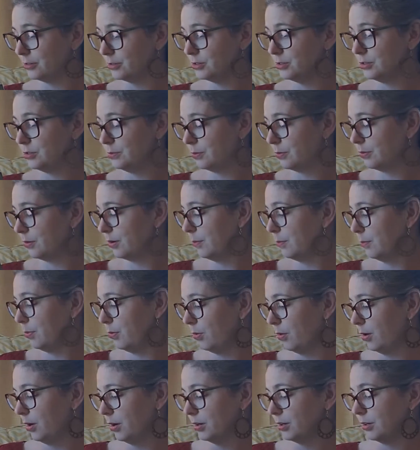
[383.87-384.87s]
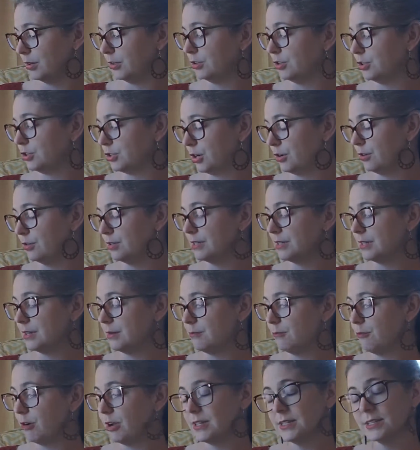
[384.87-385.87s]
Super important. Shows
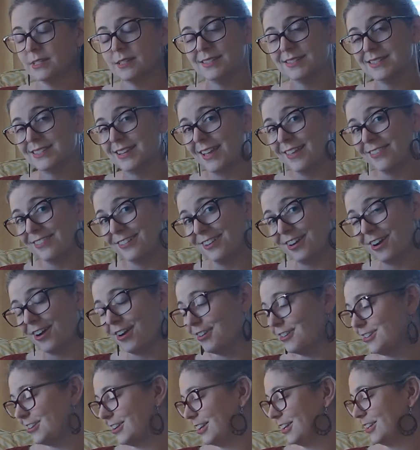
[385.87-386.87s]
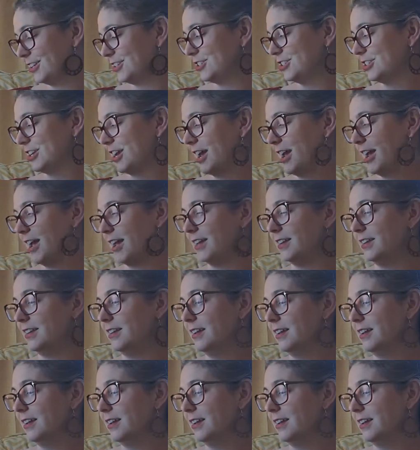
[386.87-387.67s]
them what's inside the gardening shed.